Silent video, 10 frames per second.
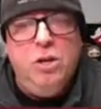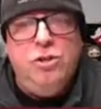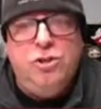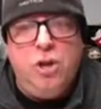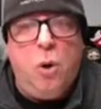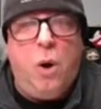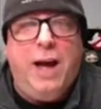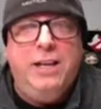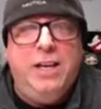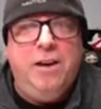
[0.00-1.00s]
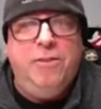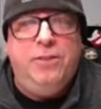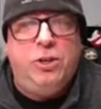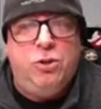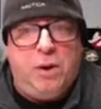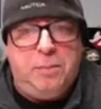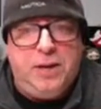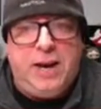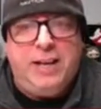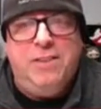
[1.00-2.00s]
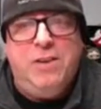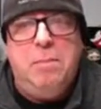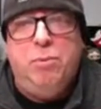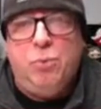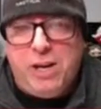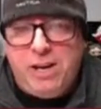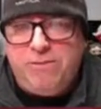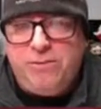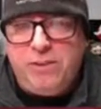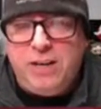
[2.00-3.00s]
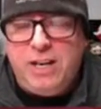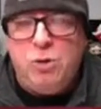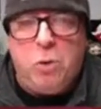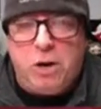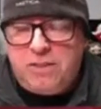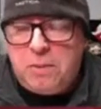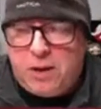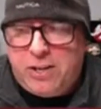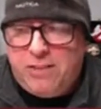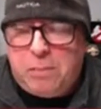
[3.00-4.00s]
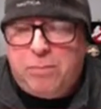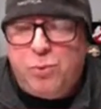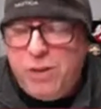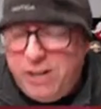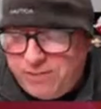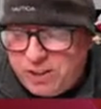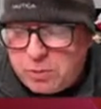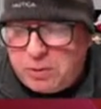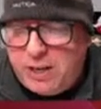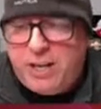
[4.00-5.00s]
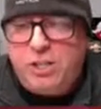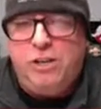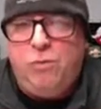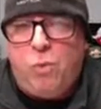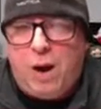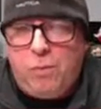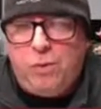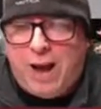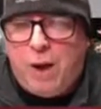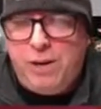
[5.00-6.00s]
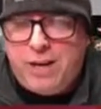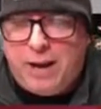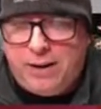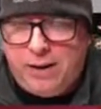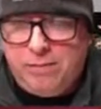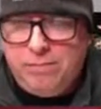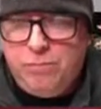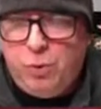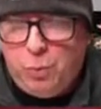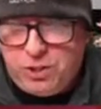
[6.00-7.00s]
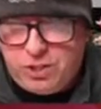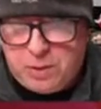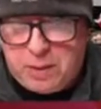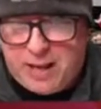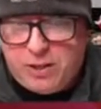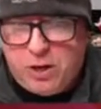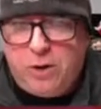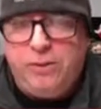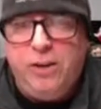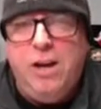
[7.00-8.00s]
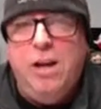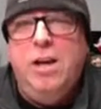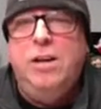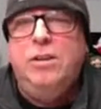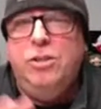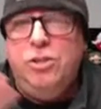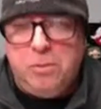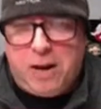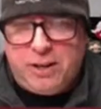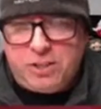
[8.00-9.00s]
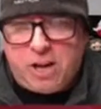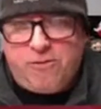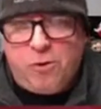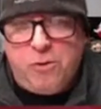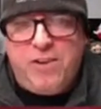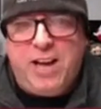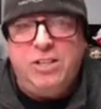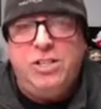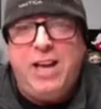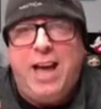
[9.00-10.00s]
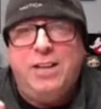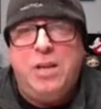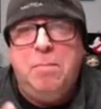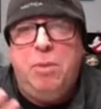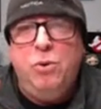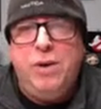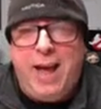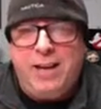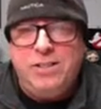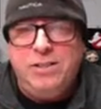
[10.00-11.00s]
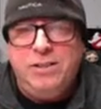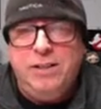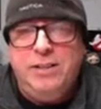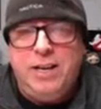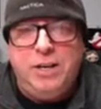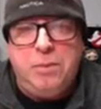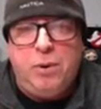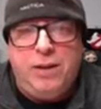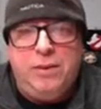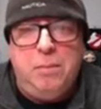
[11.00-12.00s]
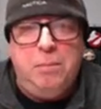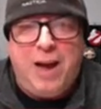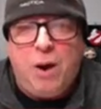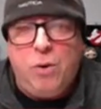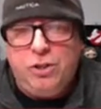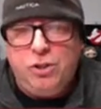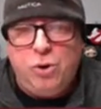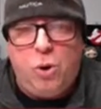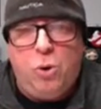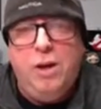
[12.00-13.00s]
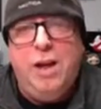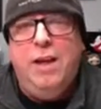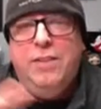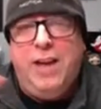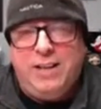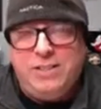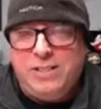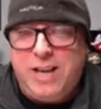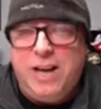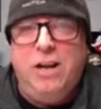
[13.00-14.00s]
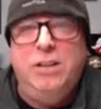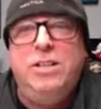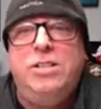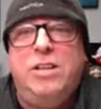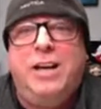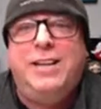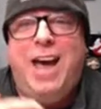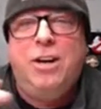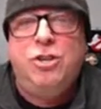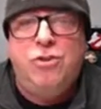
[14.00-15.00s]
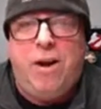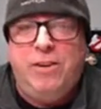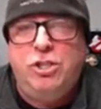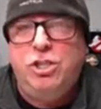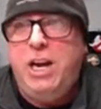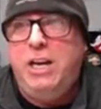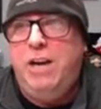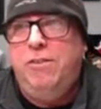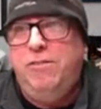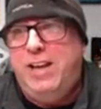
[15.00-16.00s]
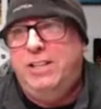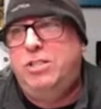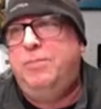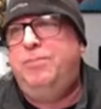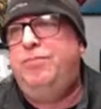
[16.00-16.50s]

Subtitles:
So I give the corrupted, I give a brief, in each one of them, I'll give a brief explanation of how we got here. The Witches of the Blackened Earth, consumed by a desire for revenge, cast a potent hex intended to bring them power and control. The hex instead unleashed a catastrophic chain of events.